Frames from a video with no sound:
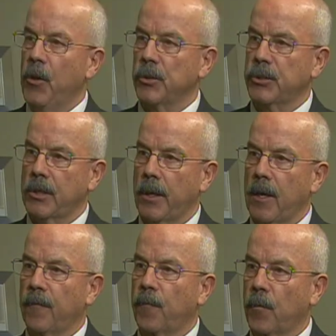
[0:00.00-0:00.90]
They'll start
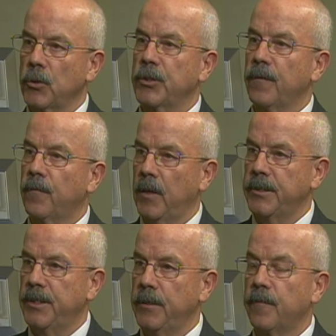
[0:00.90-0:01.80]
out first at FLETC,